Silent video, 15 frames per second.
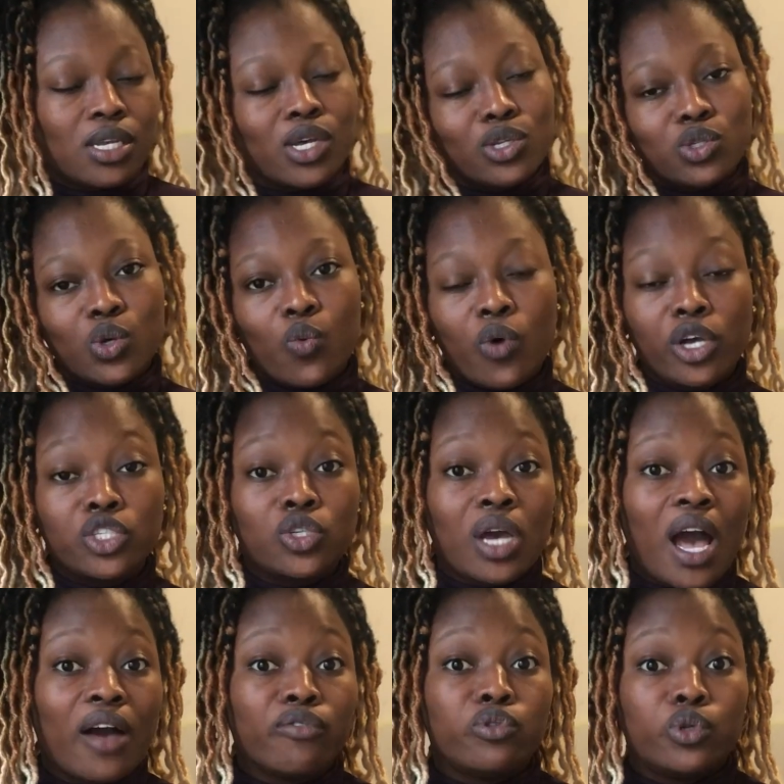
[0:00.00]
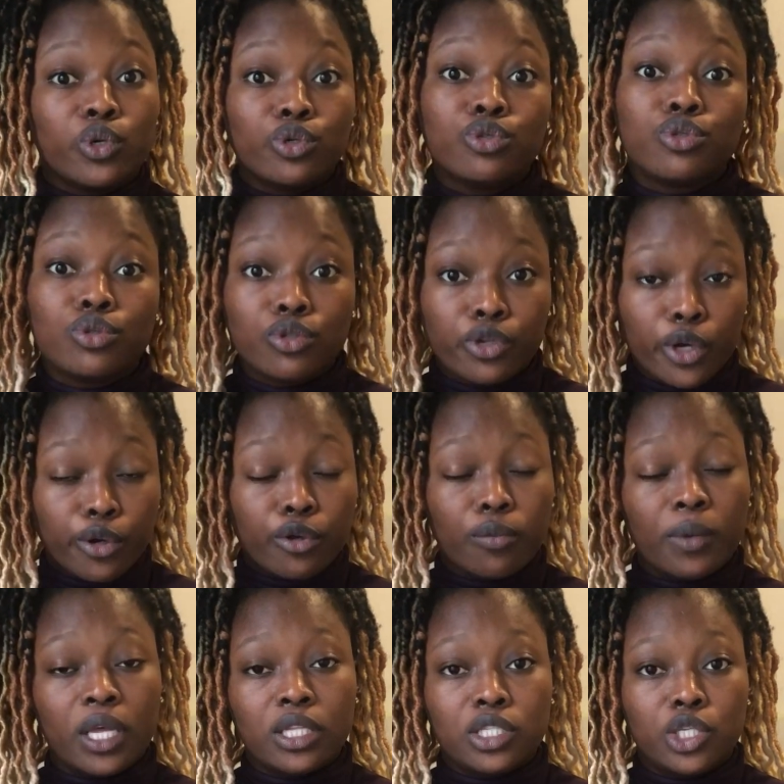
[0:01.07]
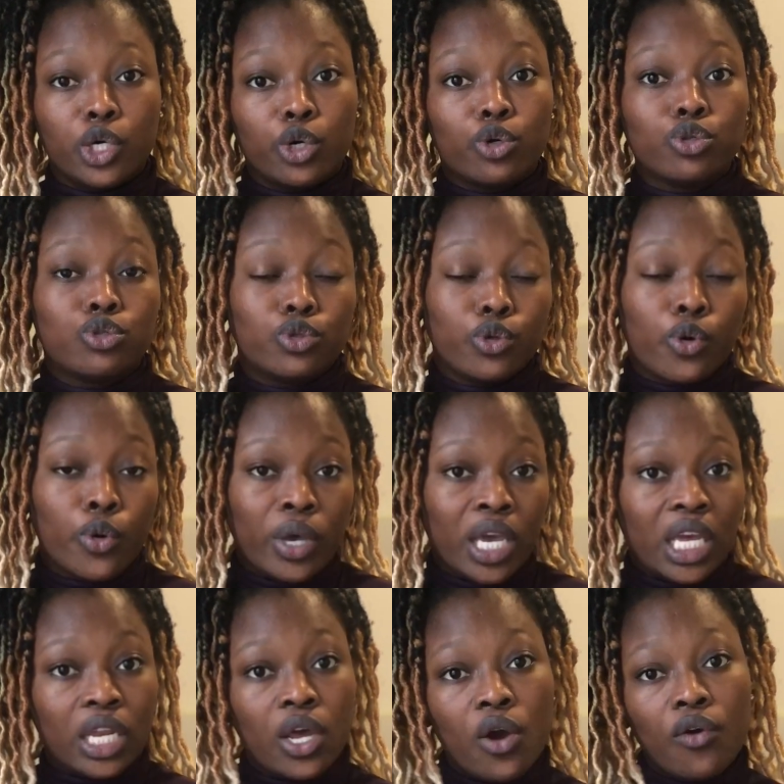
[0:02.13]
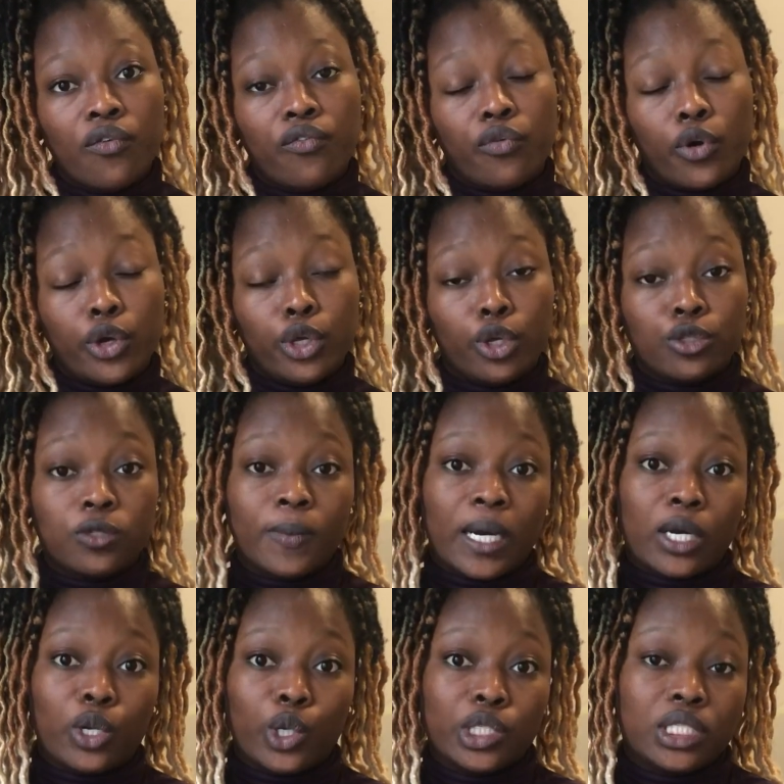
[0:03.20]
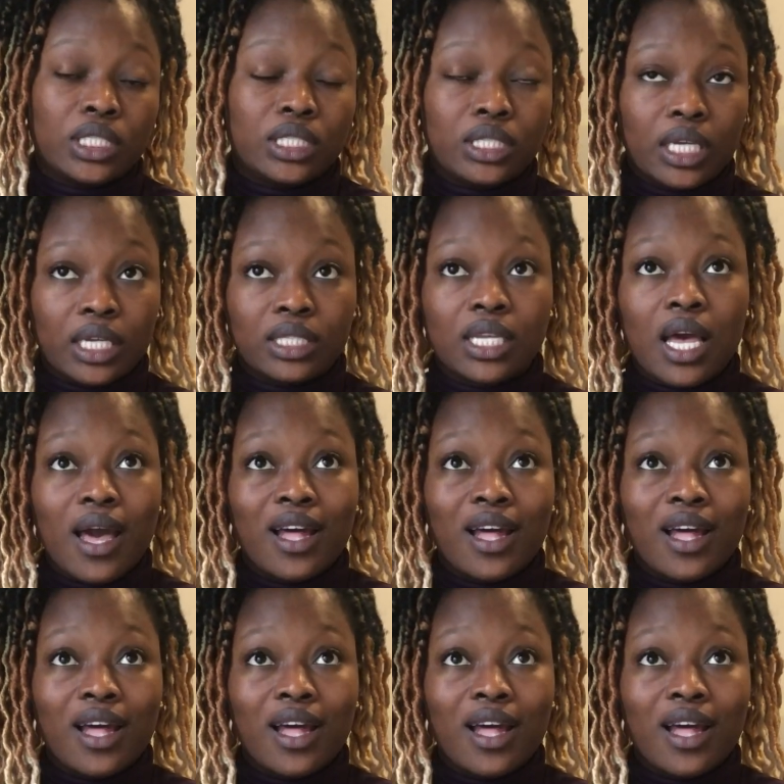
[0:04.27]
So once you have those 2 documents, you're good to go in for your tuberculosis test.